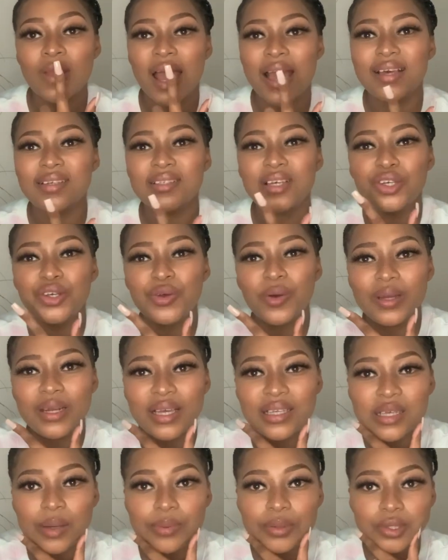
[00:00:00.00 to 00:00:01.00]
Is a Q&A
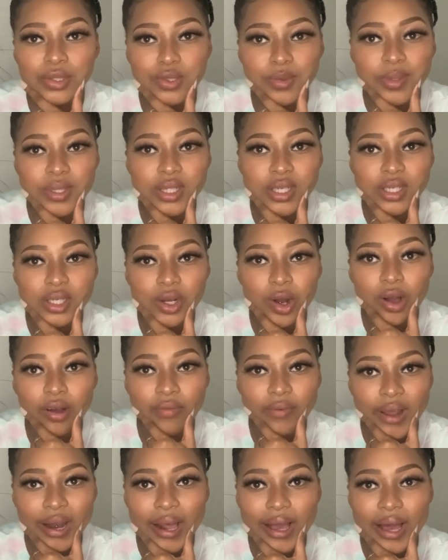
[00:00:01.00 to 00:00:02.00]
supposed to be this long,
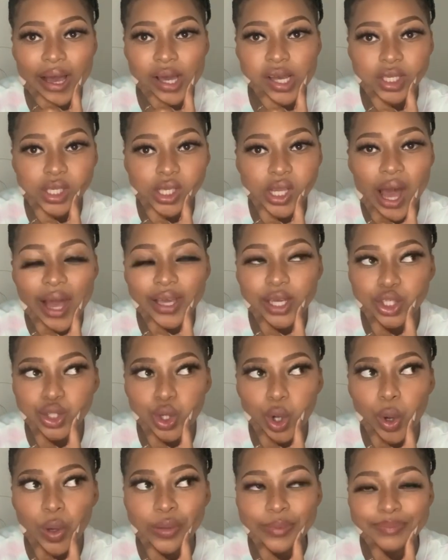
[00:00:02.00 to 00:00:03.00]
really, guys? I guess
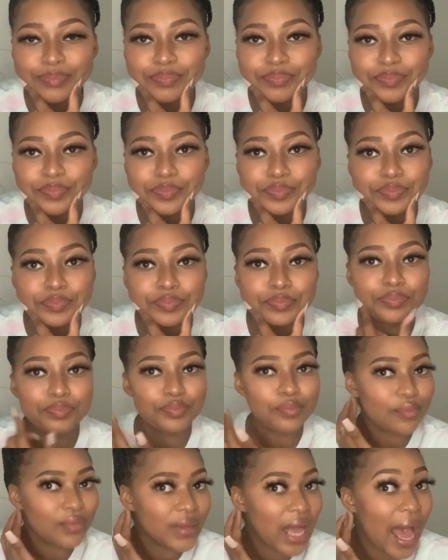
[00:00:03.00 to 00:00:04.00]
sure.
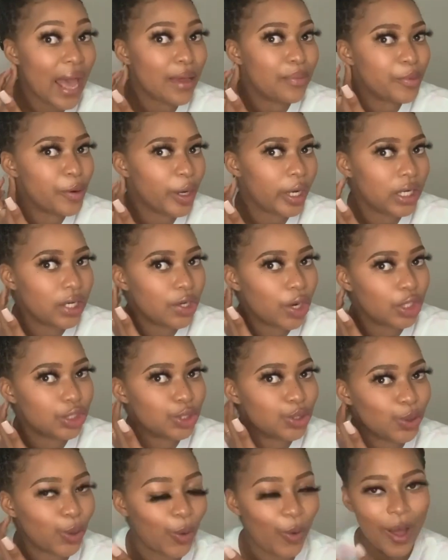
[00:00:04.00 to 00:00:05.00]
I am really not
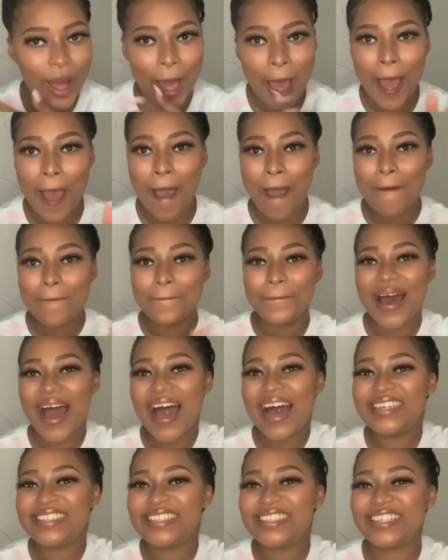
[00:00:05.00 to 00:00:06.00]
sure.
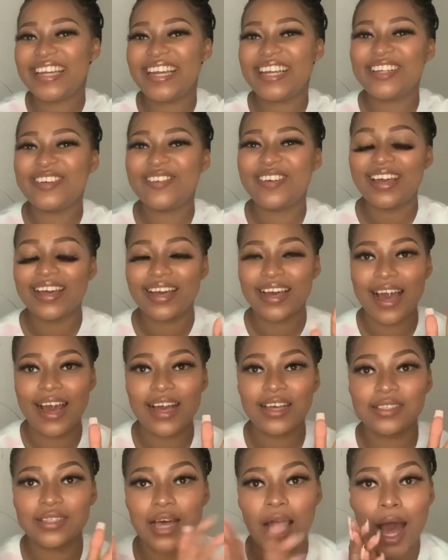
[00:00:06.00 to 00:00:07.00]
But anyway,
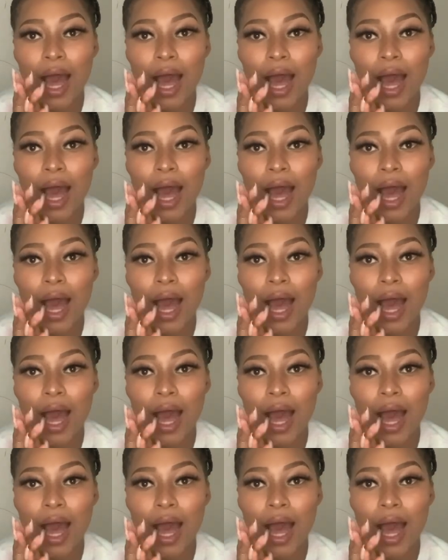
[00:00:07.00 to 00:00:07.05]
guys,